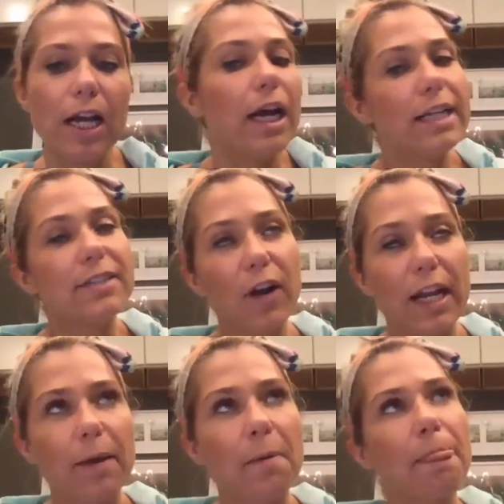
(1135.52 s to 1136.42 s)
It's
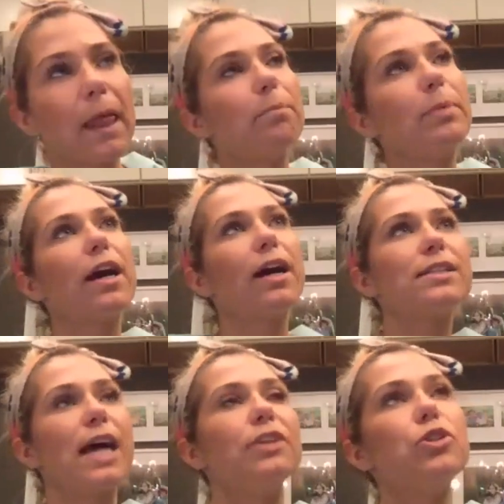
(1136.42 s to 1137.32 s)
funny because
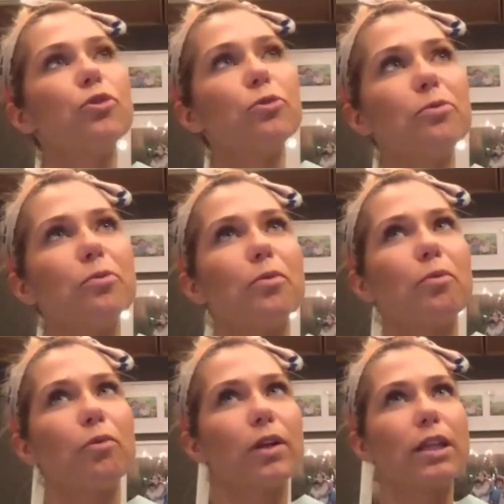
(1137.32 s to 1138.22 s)
I do
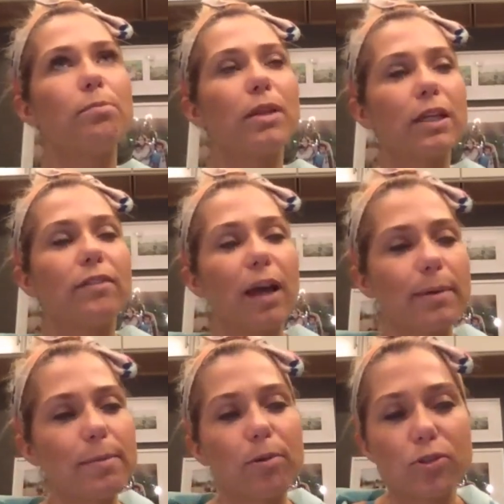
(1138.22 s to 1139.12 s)
really believe that
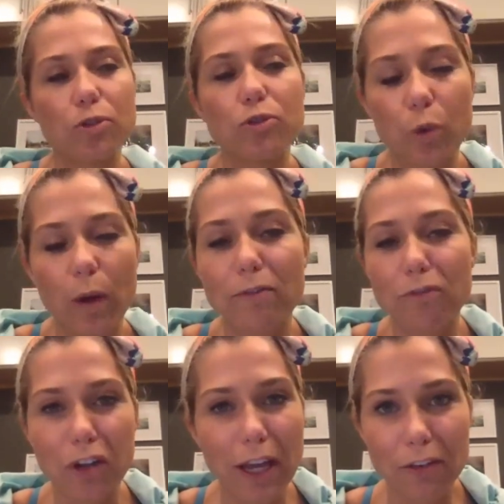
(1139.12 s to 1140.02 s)
people do join
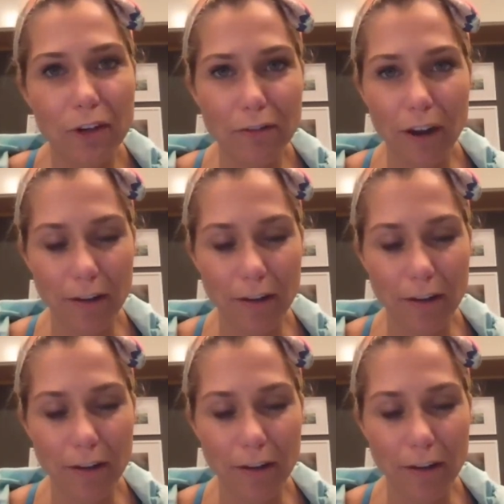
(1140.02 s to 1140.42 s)
for like $300 to